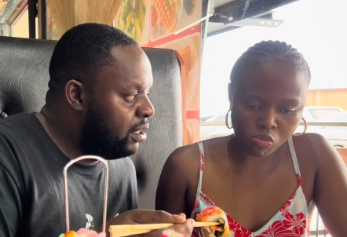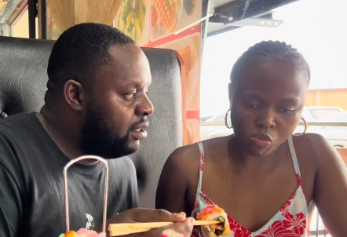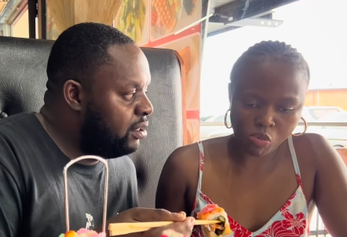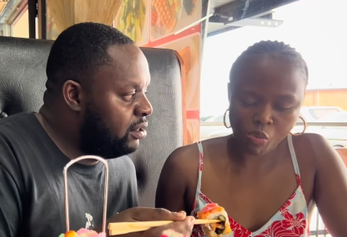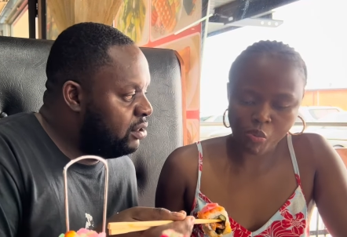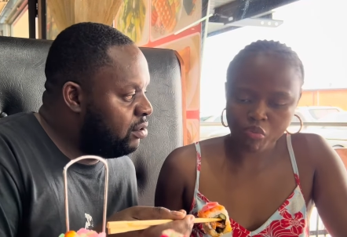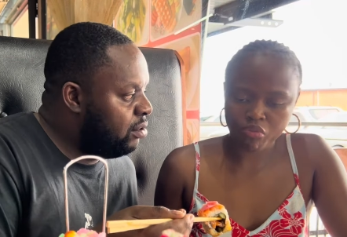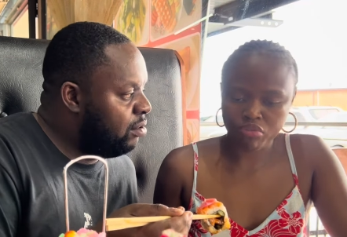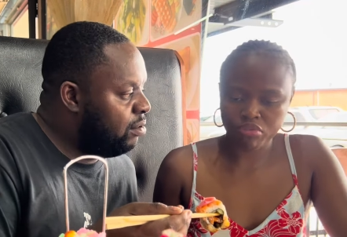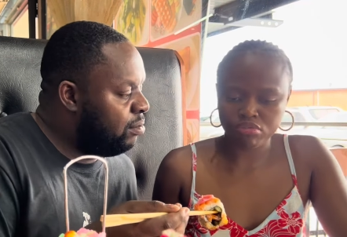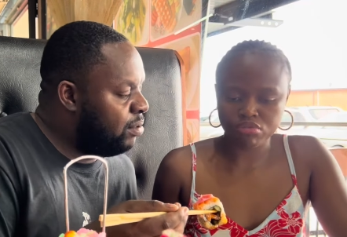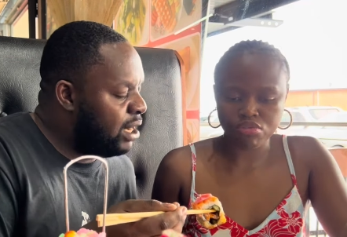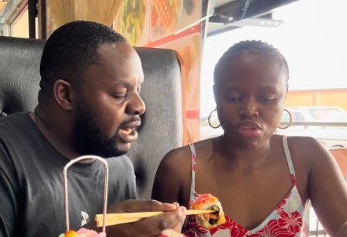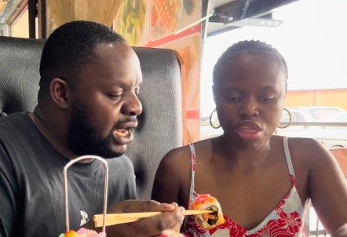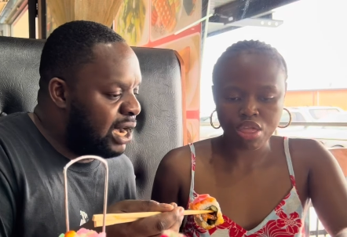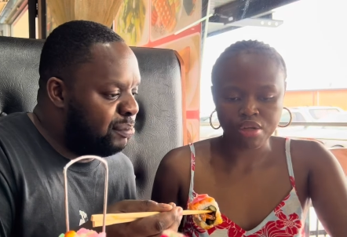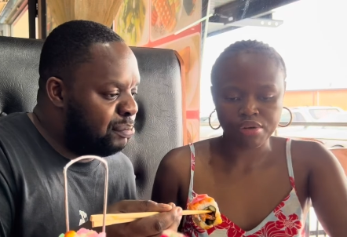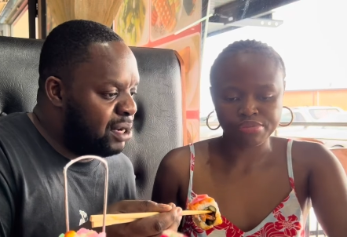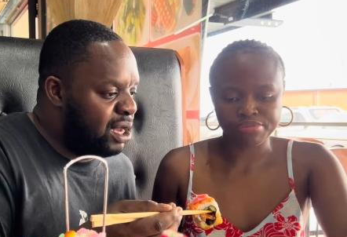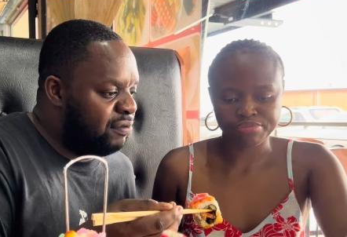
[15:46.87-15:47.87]
Speaker 1: So when I
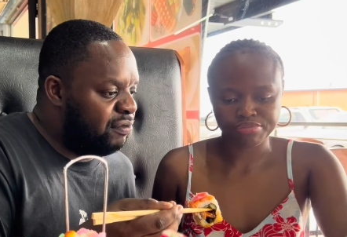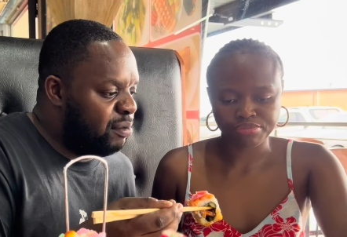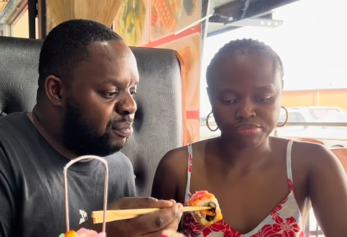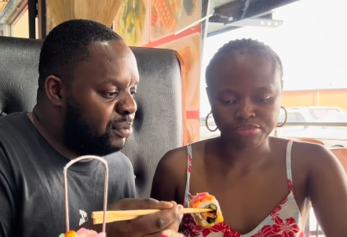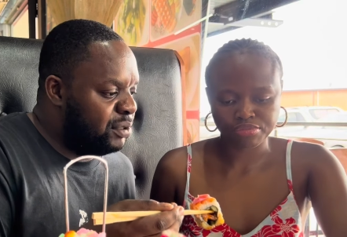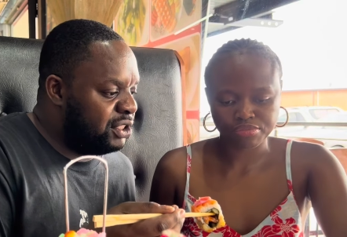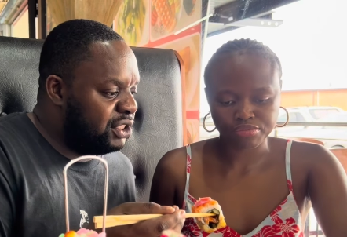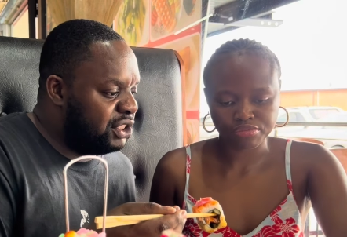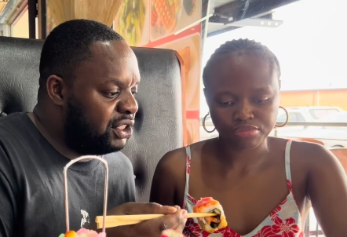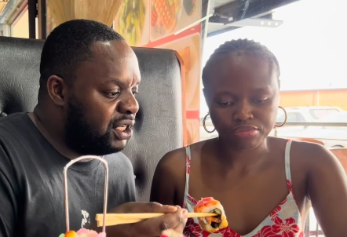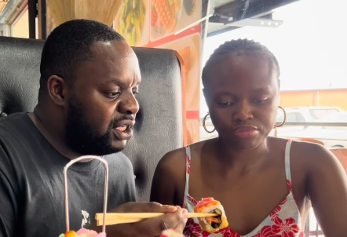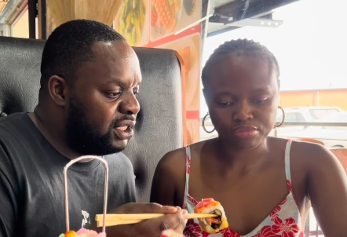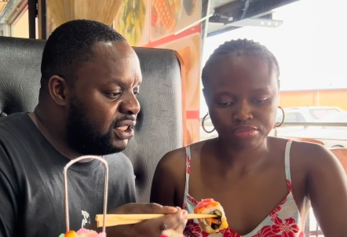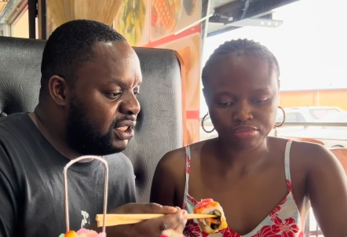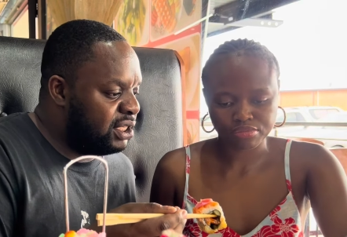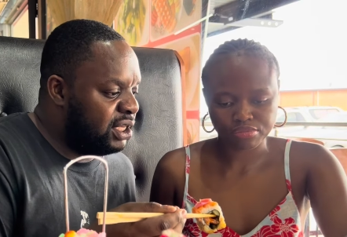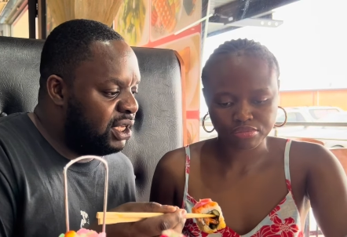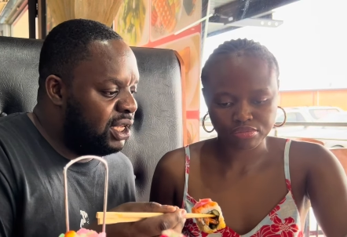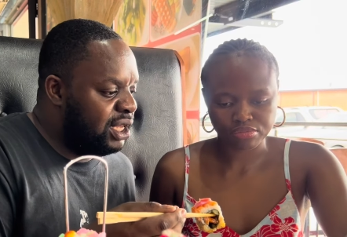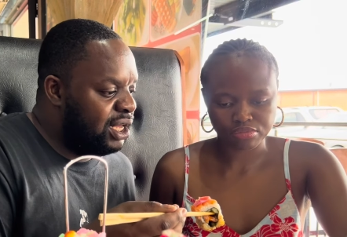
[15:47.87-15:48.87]
apply for positions
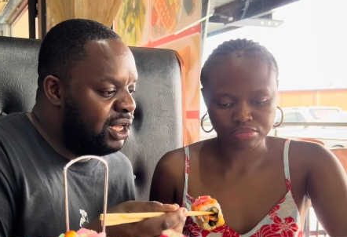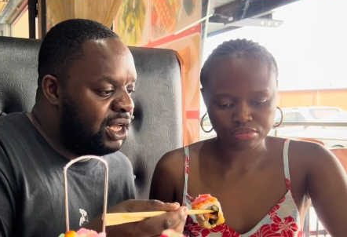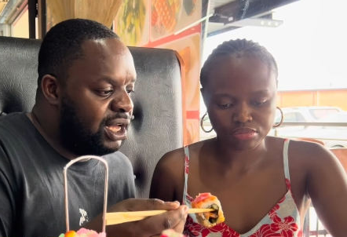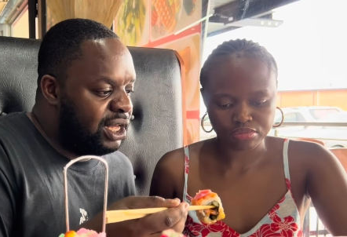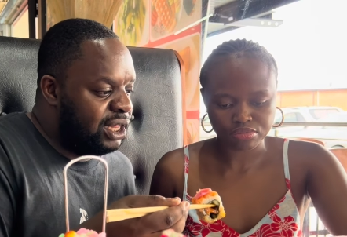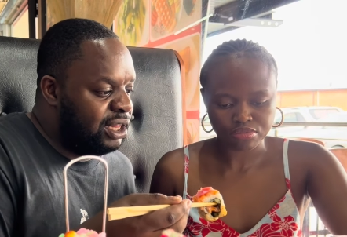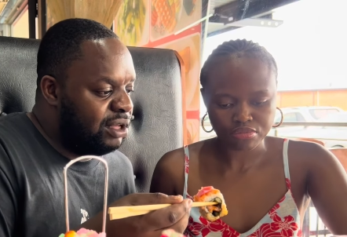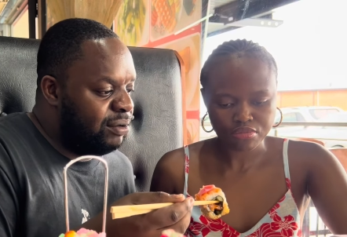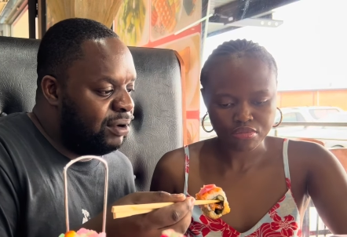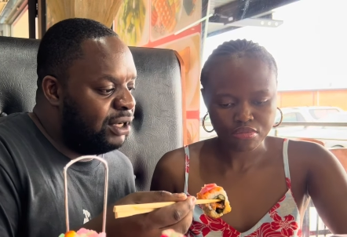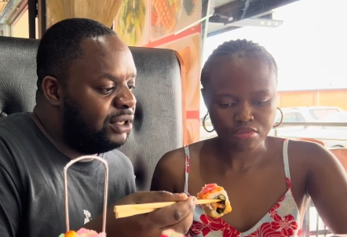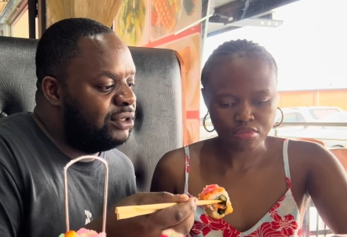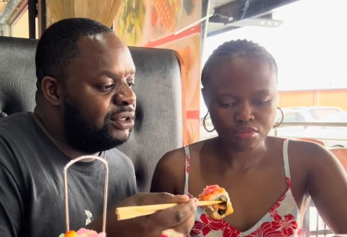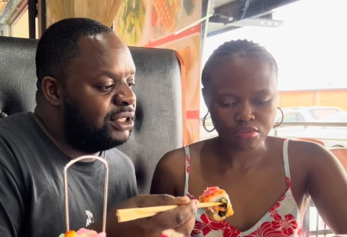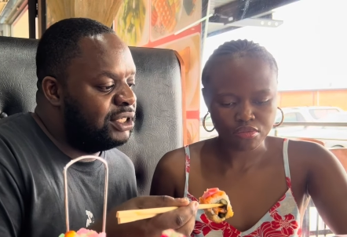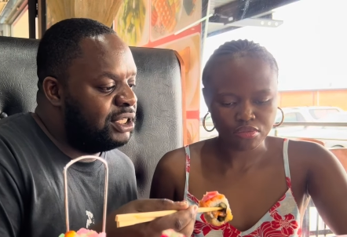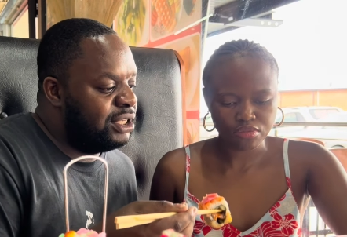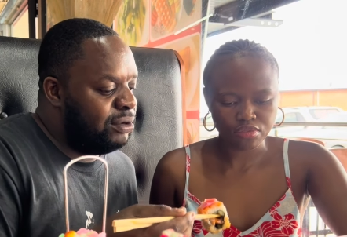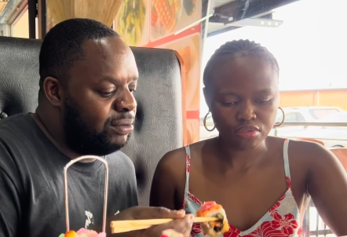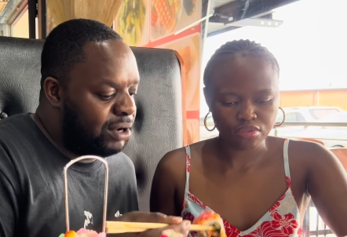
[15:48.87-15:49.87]
and they want to
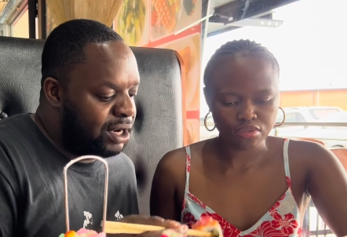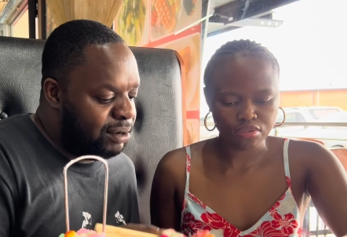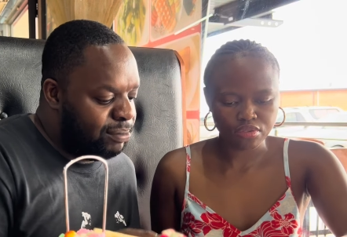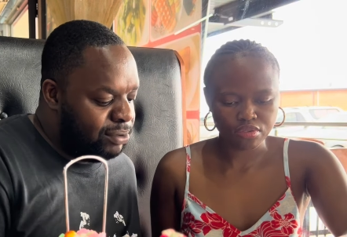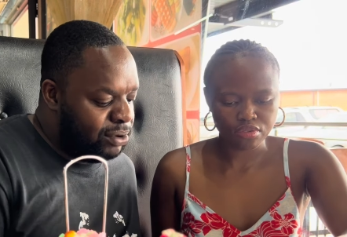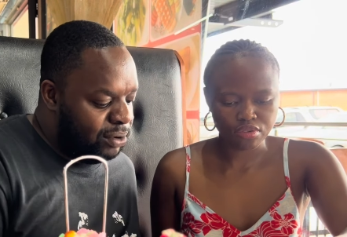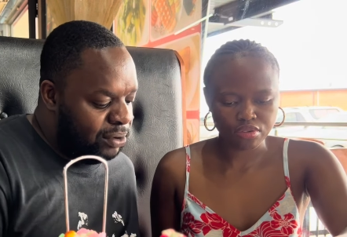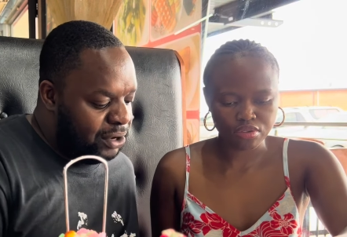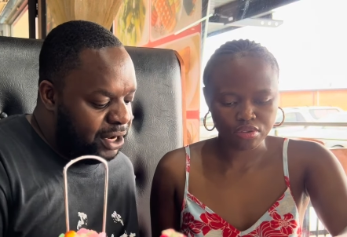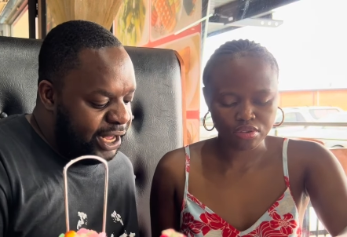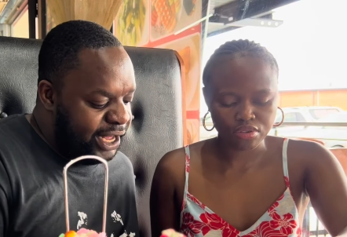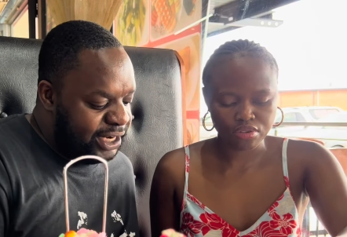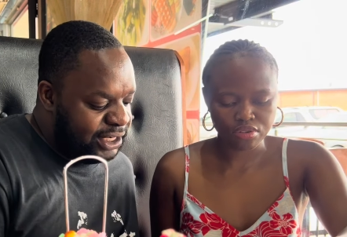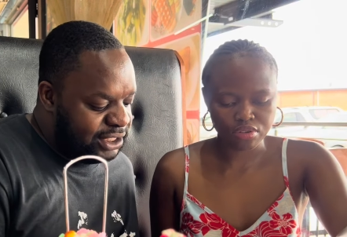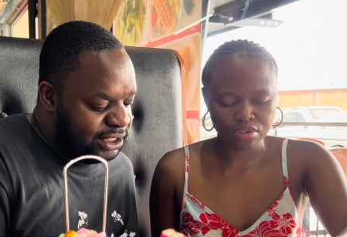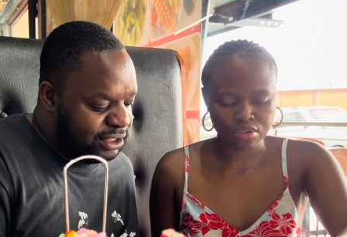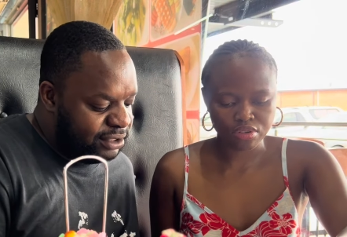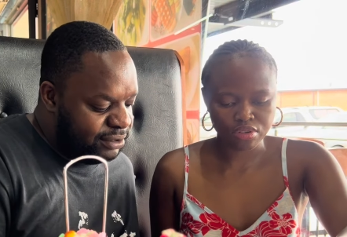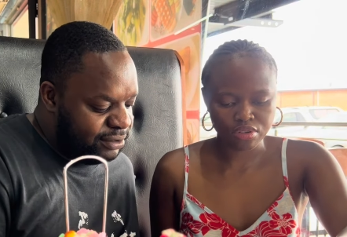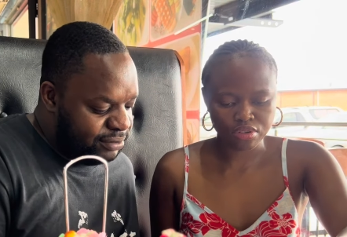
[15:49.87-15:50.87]
see what I'm good
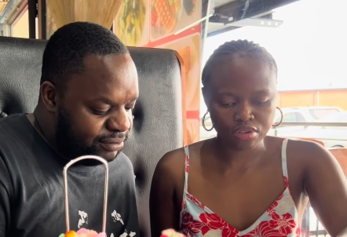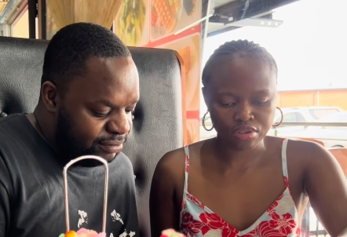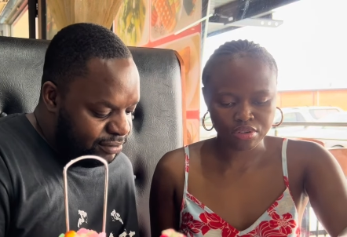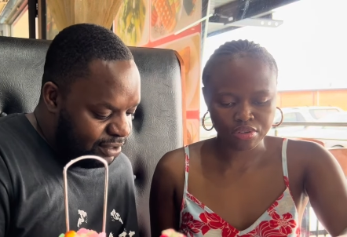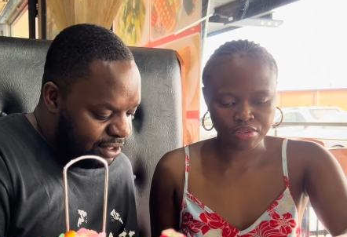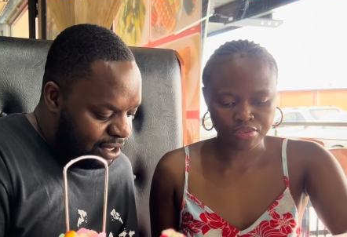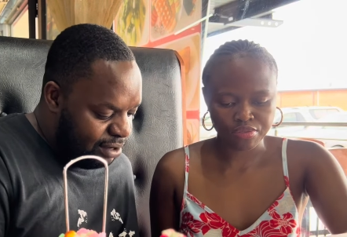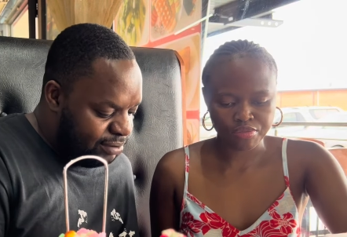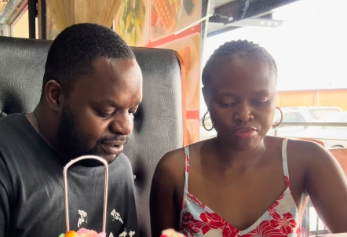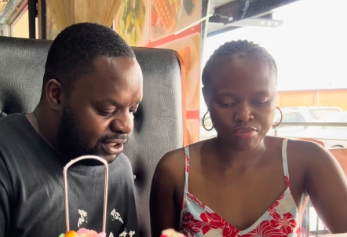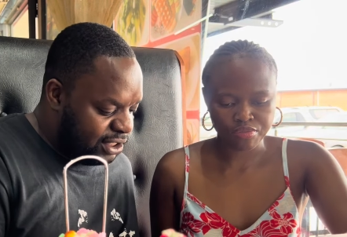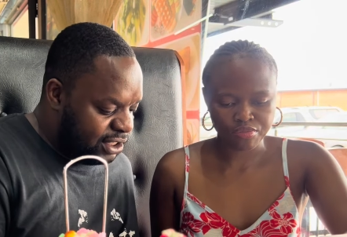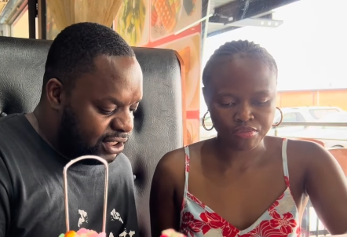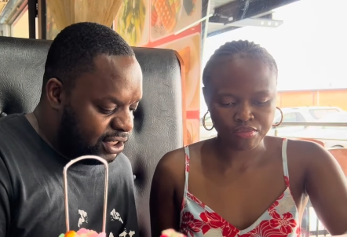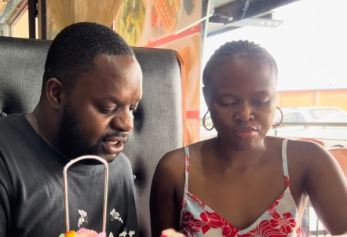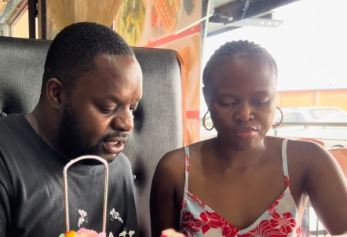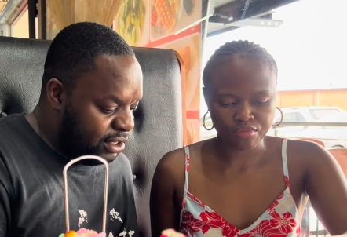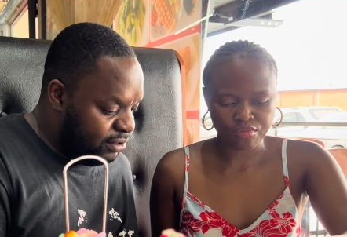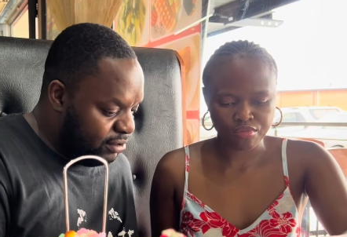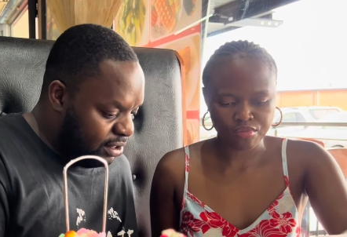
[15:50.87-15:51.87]
at, i would just
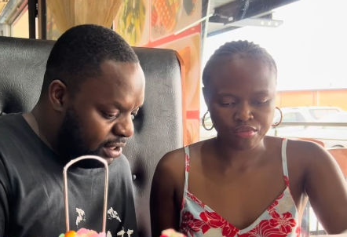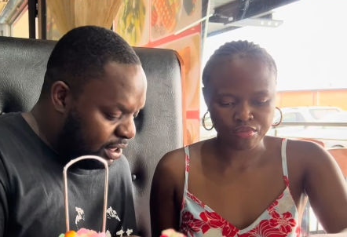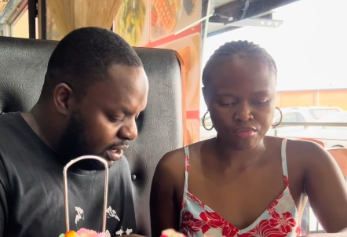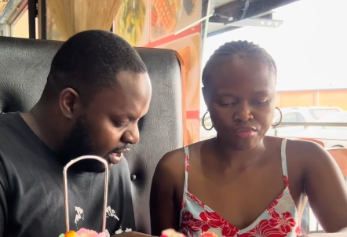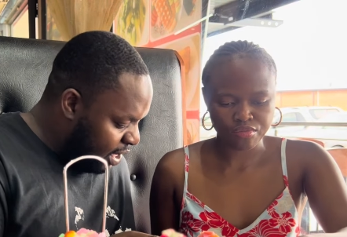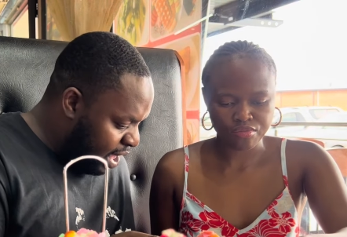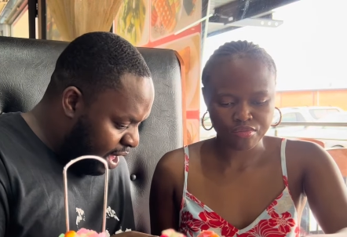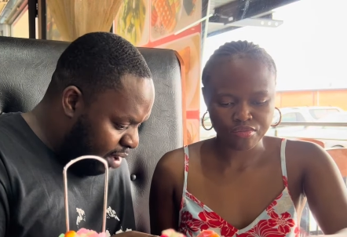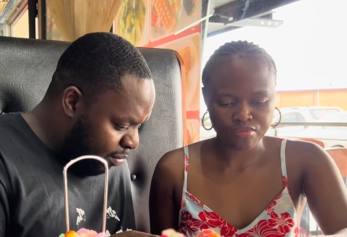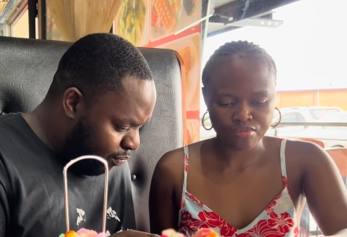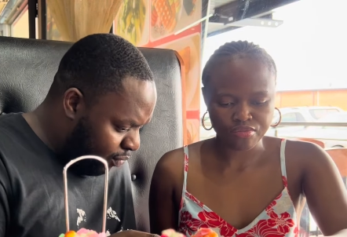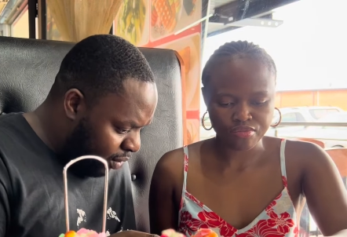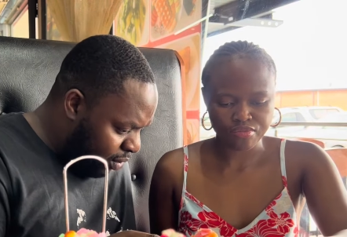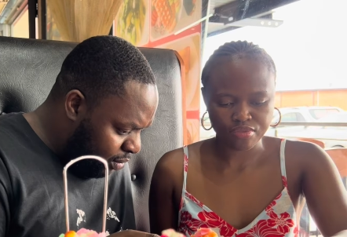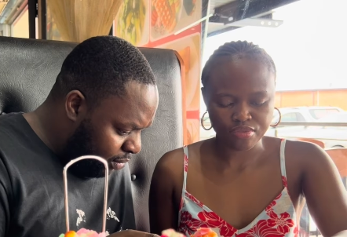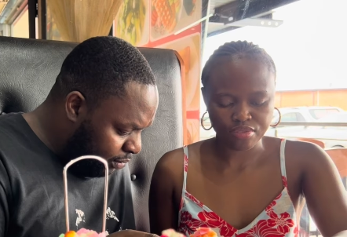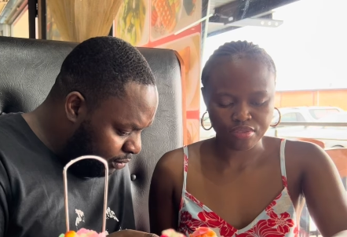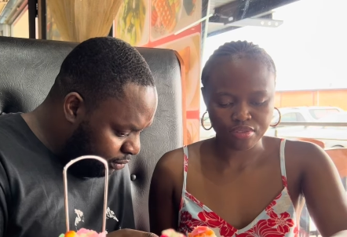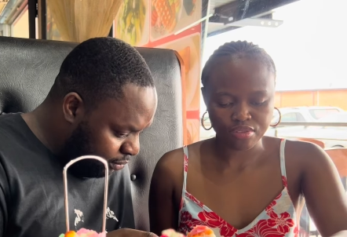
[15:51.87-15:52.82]
say, hey, bro,